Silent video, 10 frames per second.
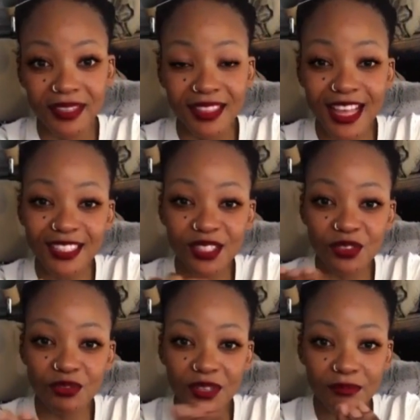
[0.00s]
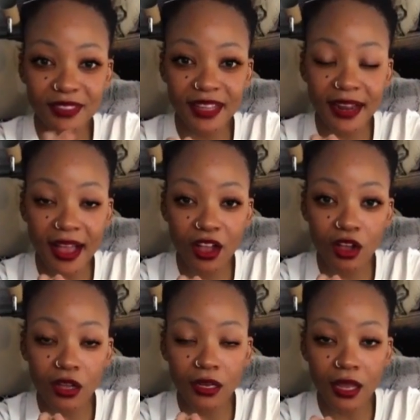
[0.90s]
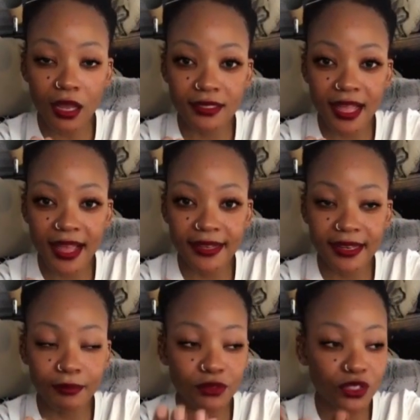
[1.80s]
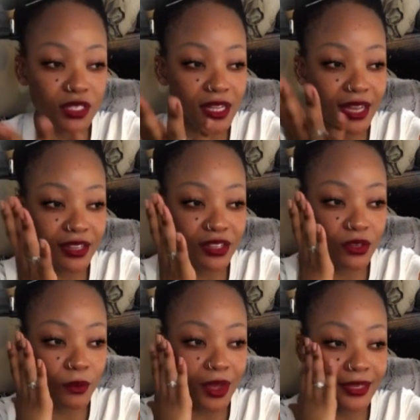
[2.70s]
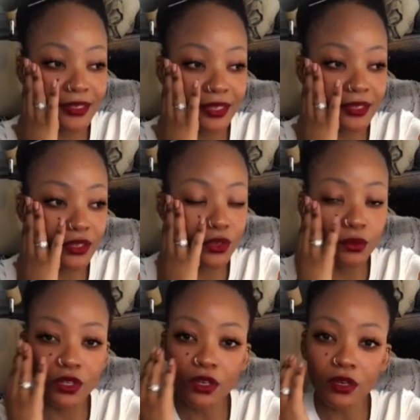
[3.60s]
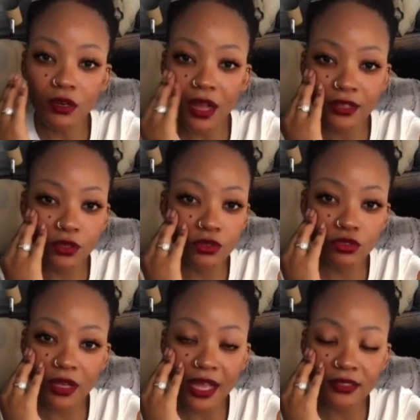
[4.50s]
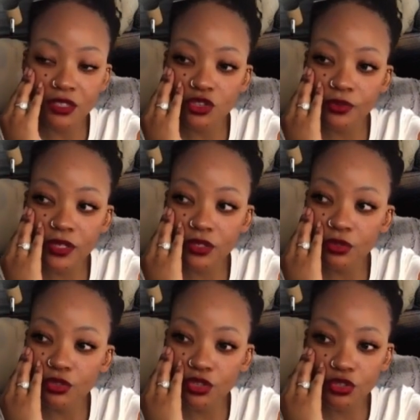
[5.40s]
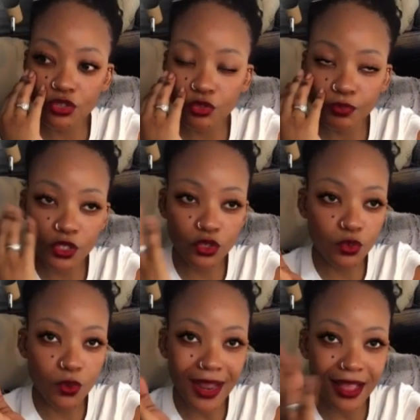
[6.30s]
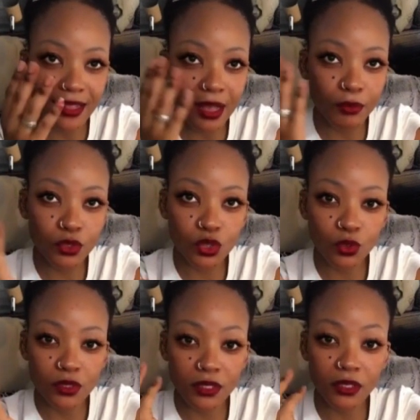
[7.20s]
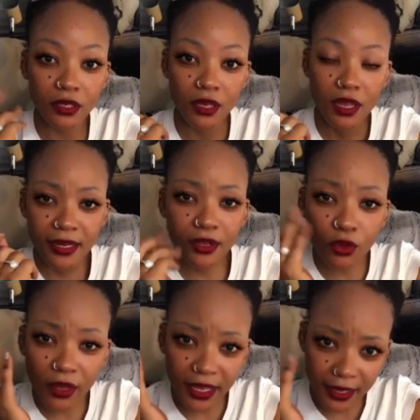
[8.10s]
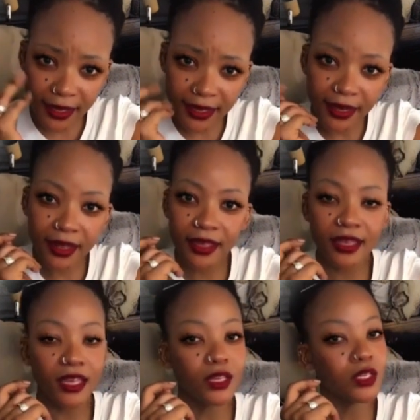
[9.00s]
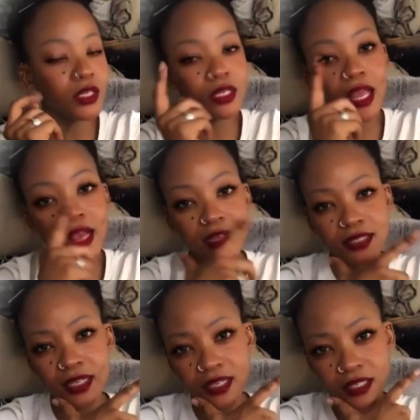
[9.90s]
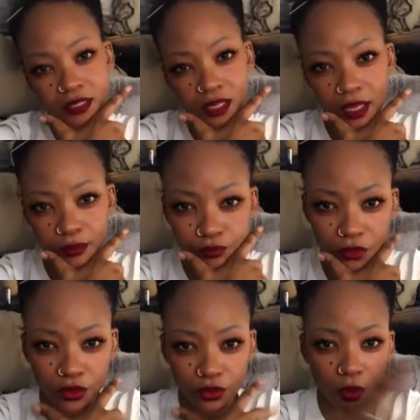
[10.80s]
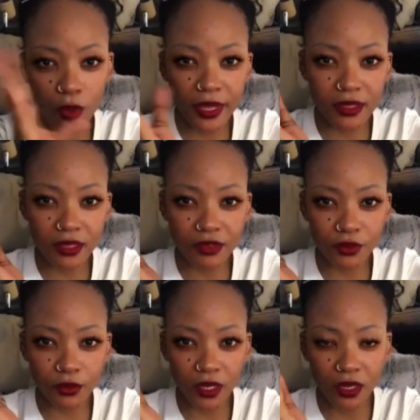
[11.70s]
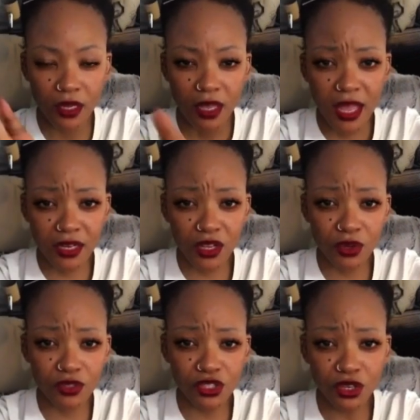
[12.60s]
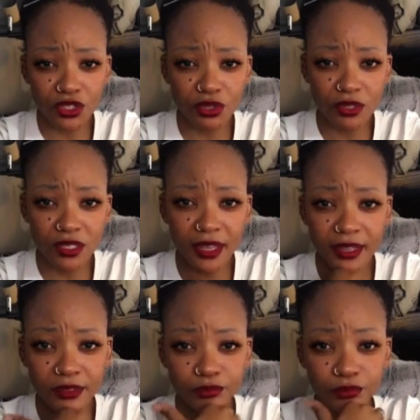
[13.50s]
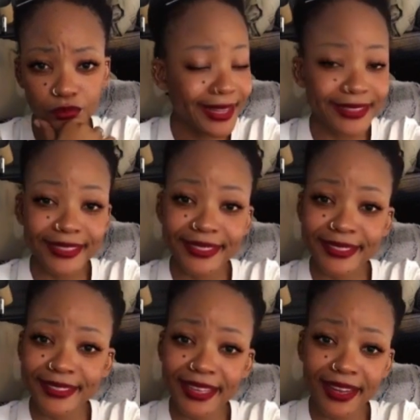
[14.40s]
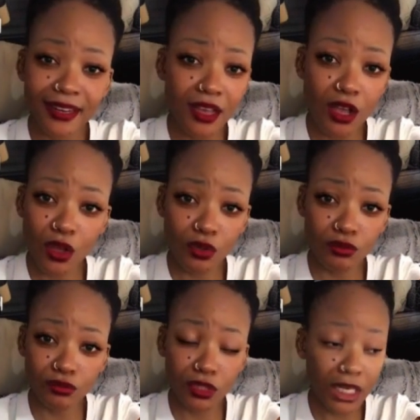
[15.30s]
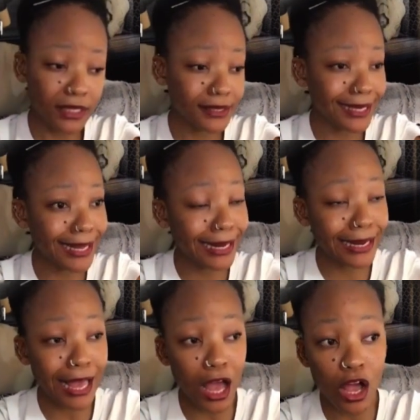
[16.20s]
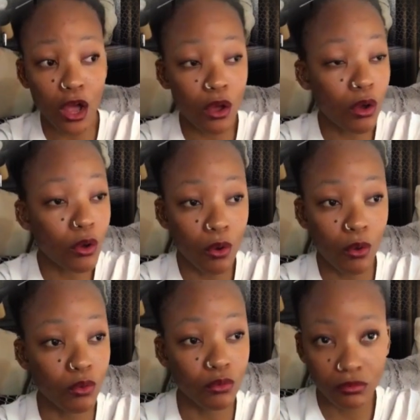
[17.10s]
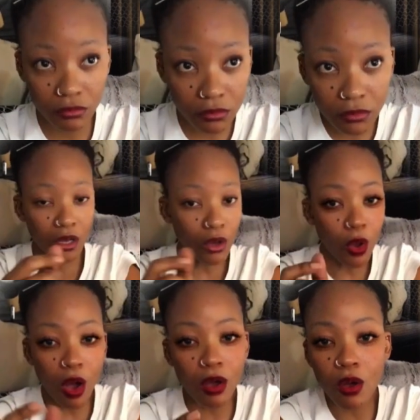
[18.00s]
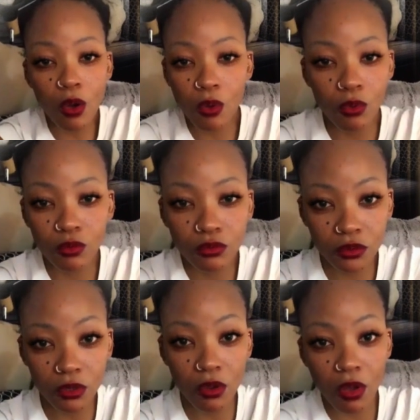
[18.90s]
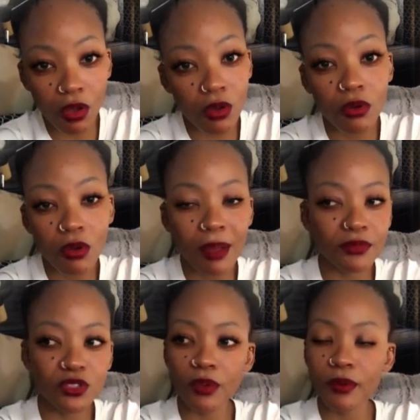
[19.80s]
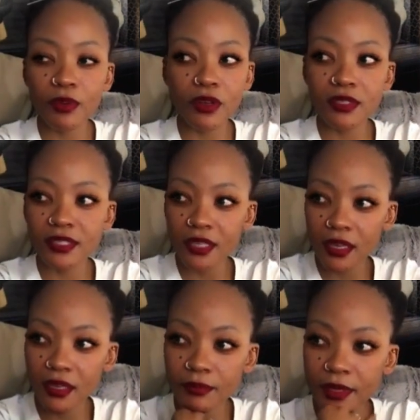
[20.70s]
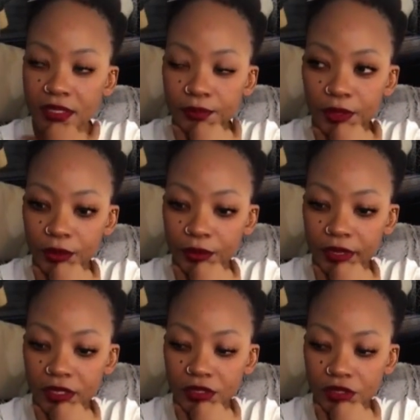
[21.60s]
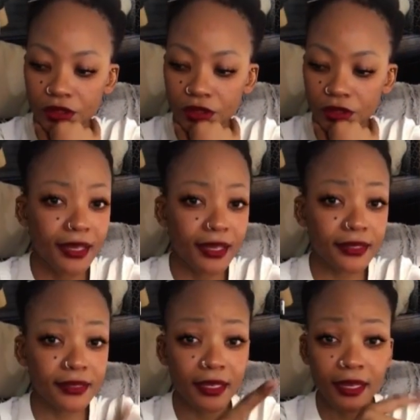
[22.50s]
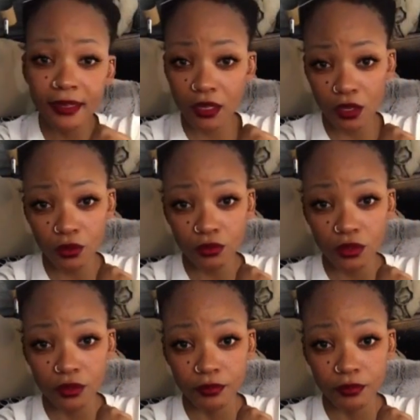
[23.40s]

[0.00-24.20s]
That's the dreams that I got last night, and I'm just like, you know what, get the new year. I told you guys that your resolution should be to la sabotsotsi, lelo kenakereke, like I said yesterday. Throw away thievery and go to church or something. Cause this is getting old. It's getting old. Old. Oh, I'm sorry, when I'm singing it makes me cringe. He's getting old.